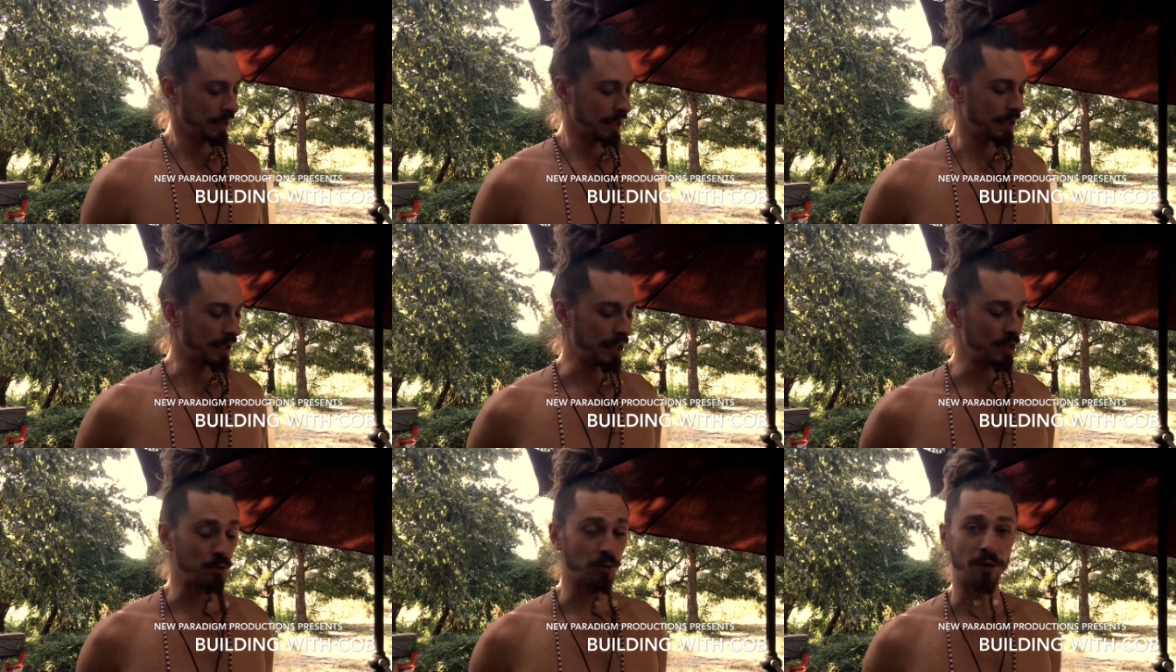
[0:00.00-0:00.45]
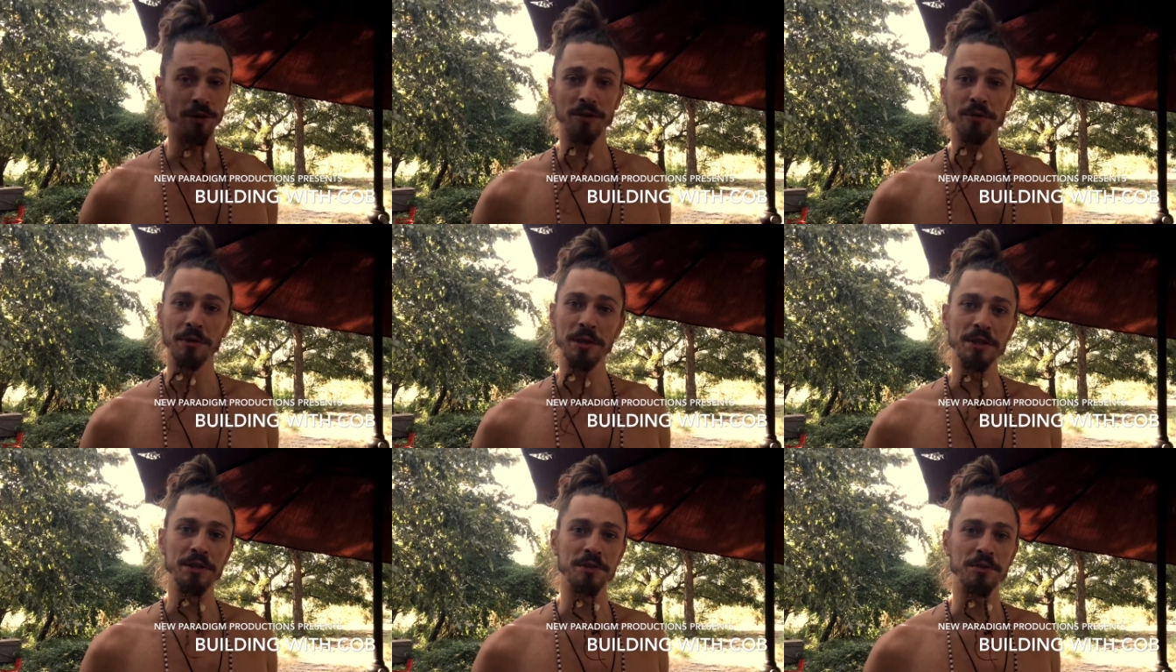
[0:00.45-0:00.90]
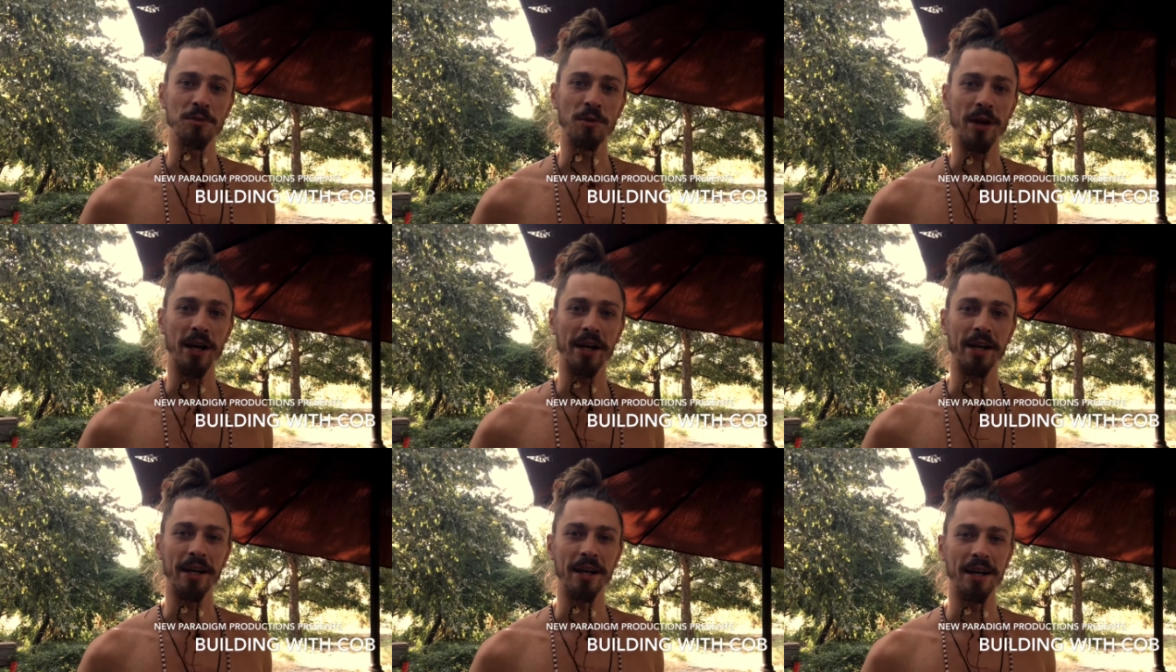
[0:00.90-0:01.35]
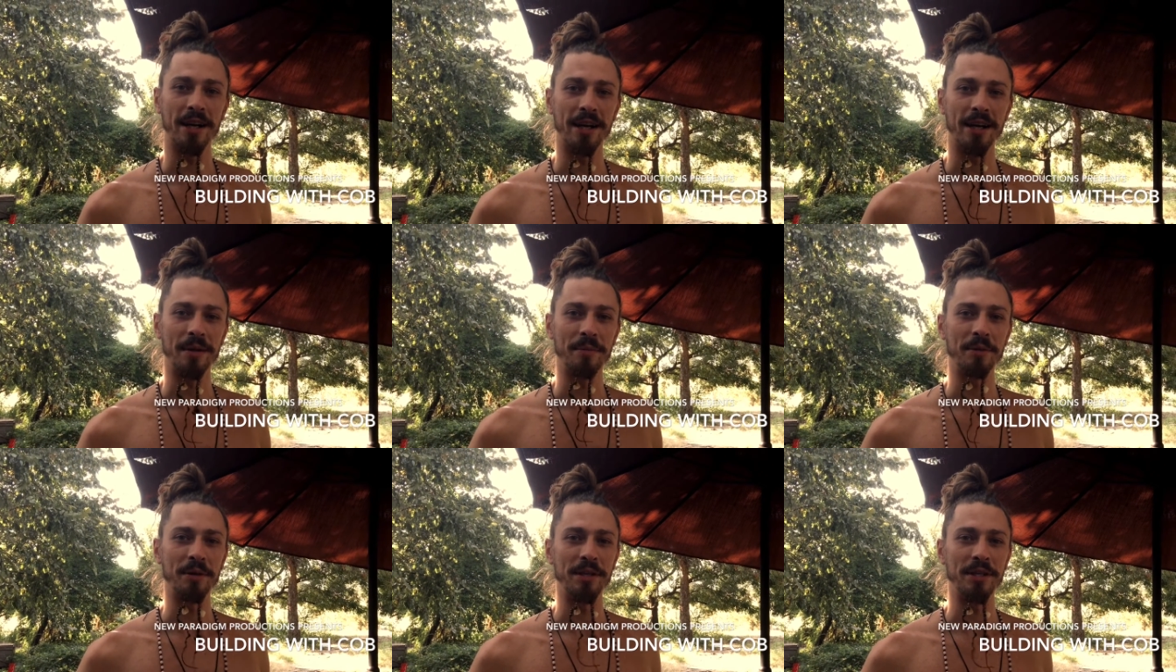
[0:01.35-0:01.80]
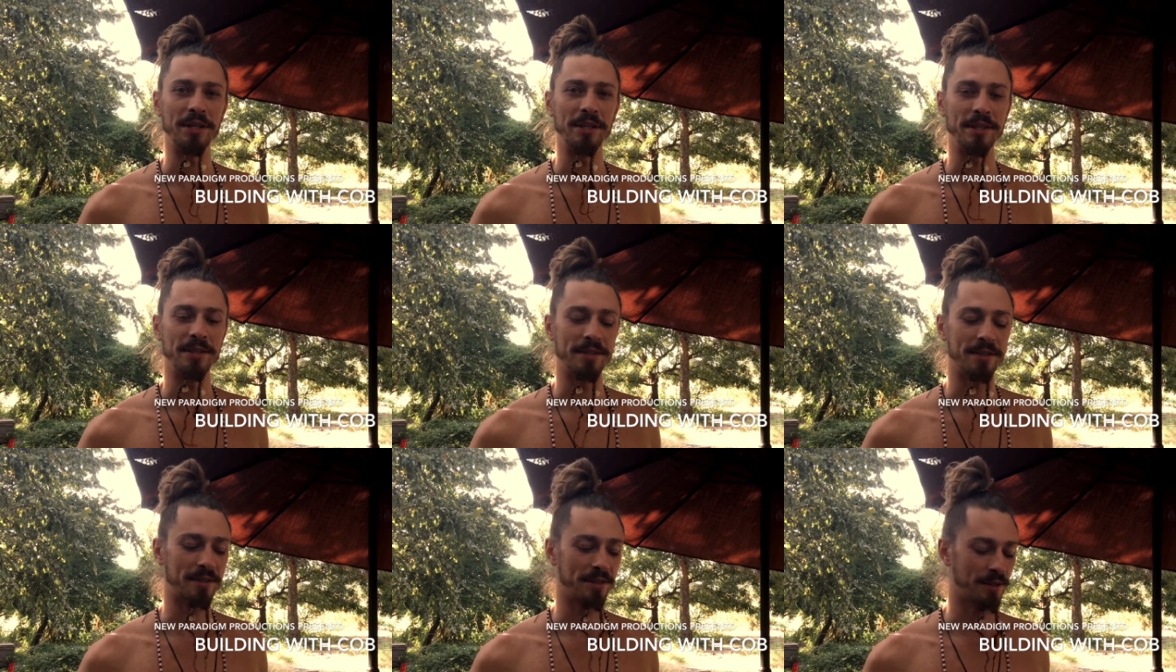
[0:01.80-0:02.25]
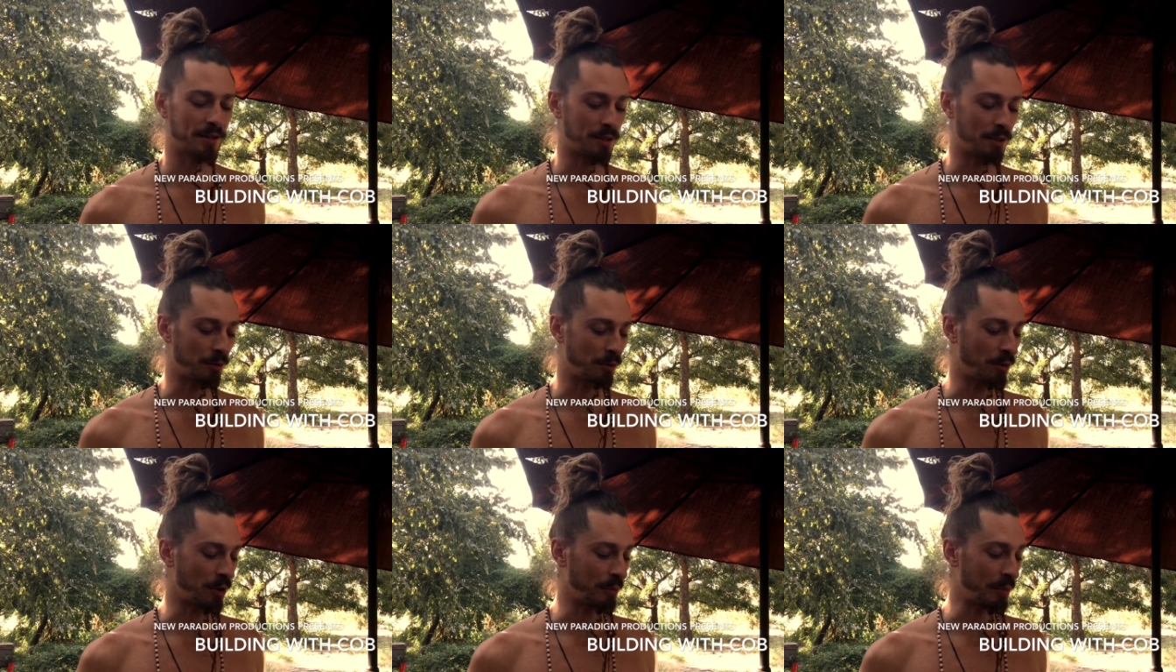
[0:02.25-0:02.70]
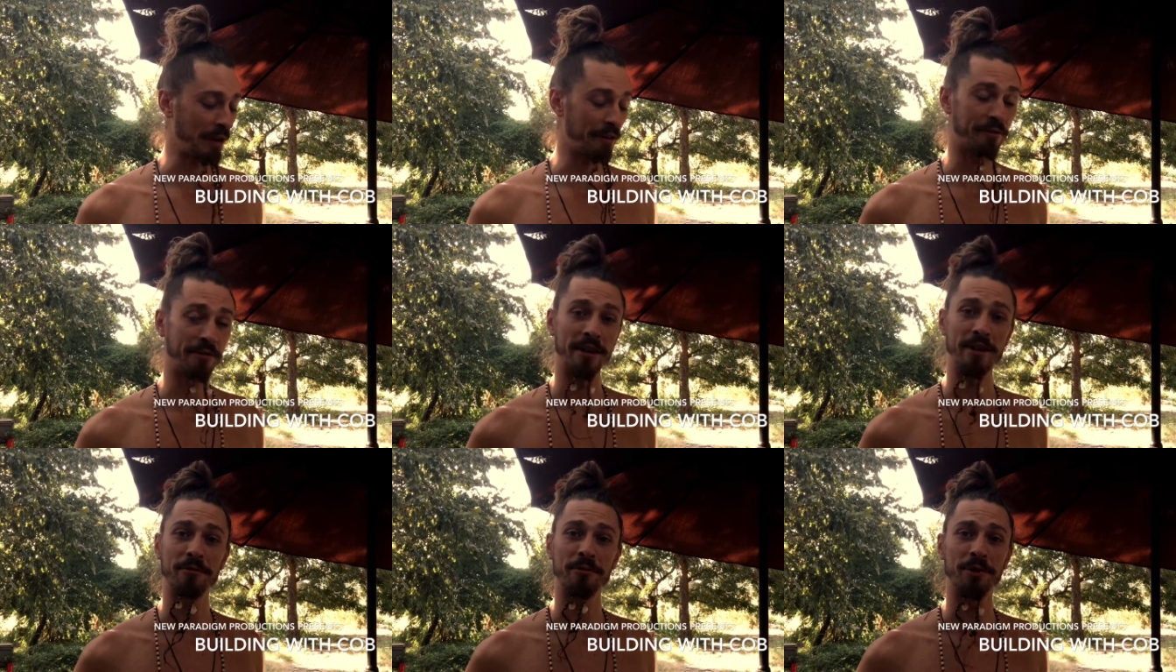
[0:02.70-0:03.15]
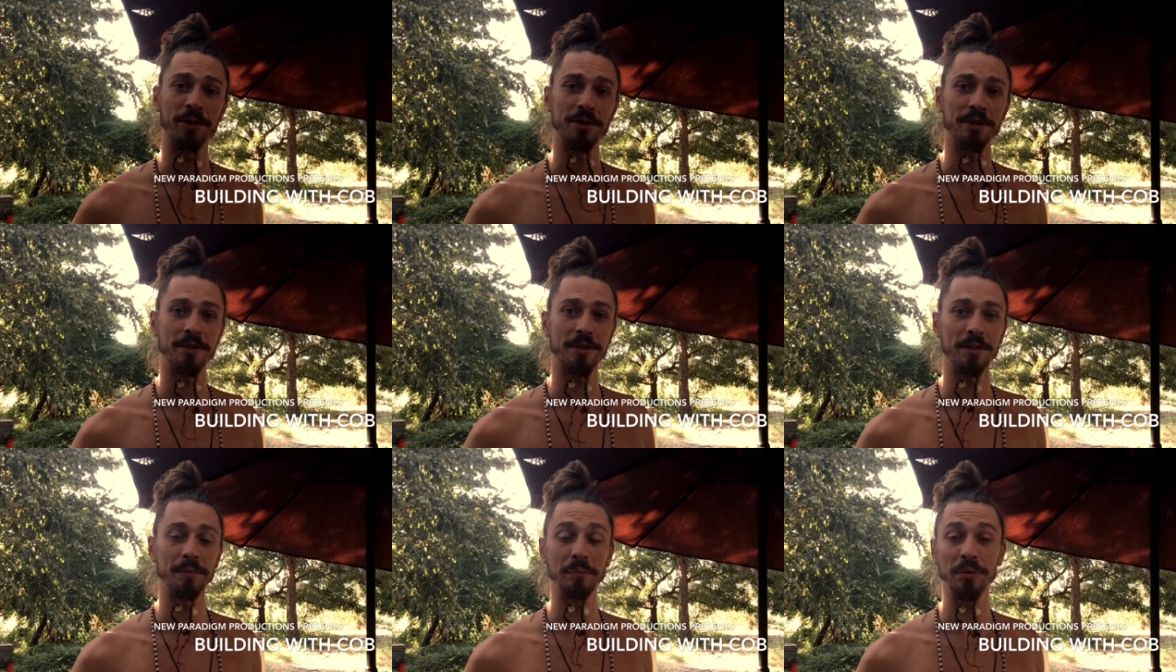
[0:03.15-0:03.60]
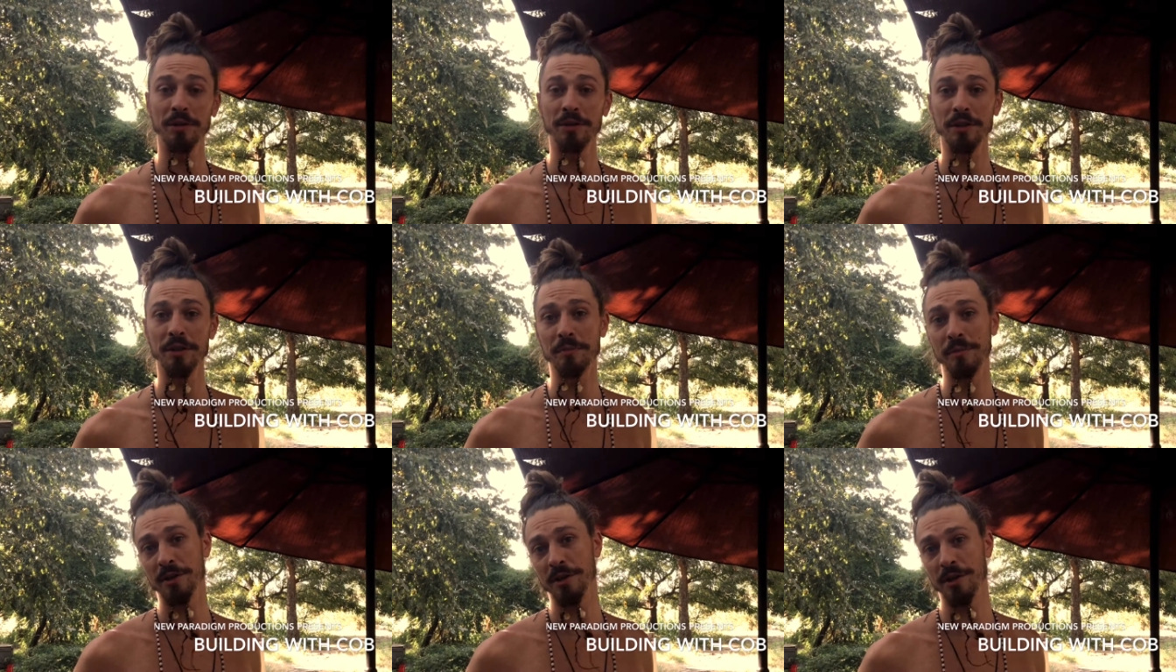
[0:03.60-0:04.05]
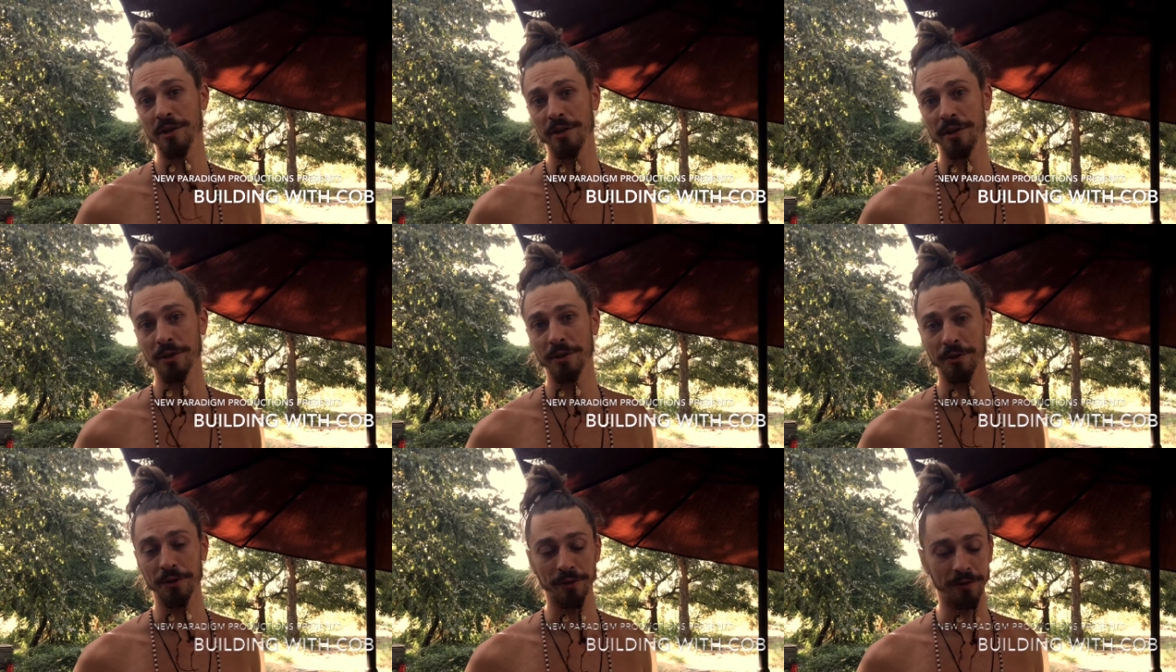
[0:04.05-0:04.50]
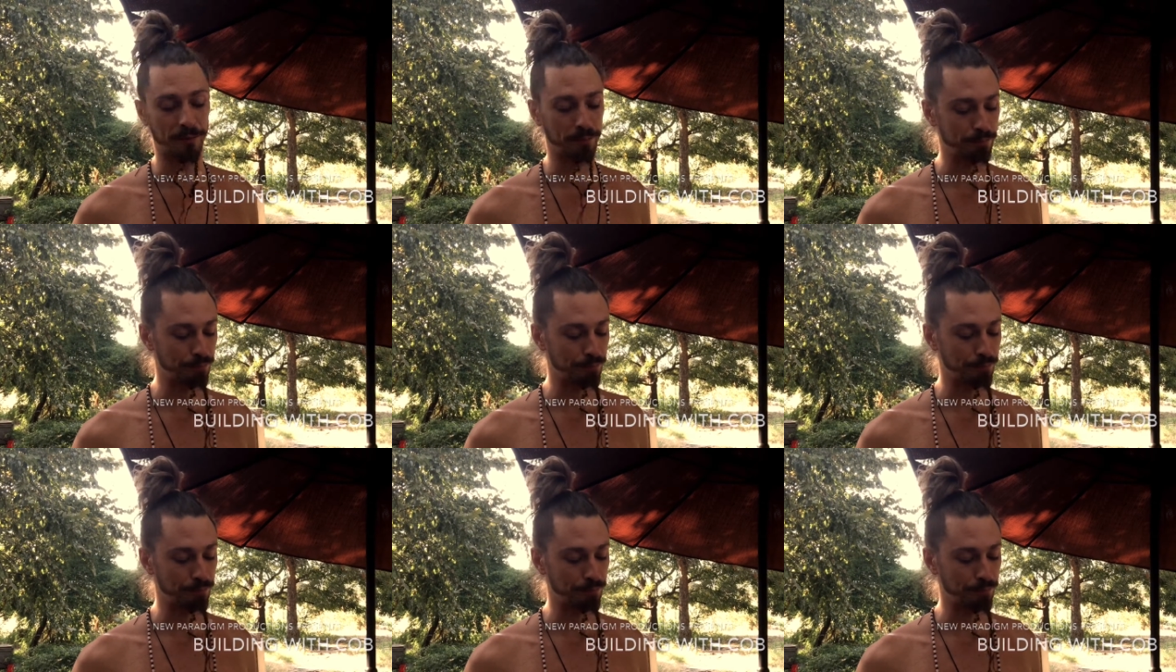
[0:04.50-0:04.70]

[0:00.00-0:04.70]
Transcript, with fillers: And that's one of the reasons why cob is one of my favorite building materials,